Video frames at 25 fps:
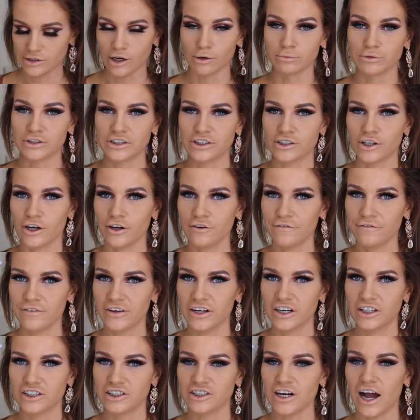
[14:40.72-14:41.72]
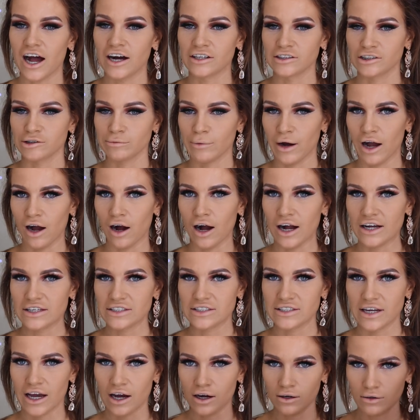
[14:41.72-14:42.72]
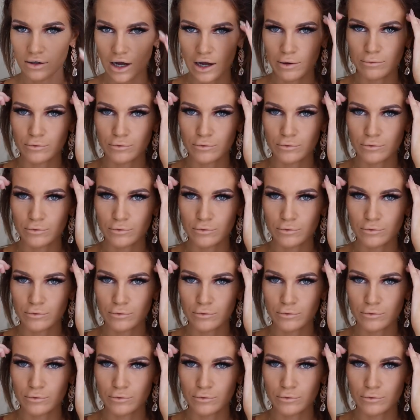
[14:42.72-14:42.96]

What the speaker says: So I'm just going to finish under my eyes now.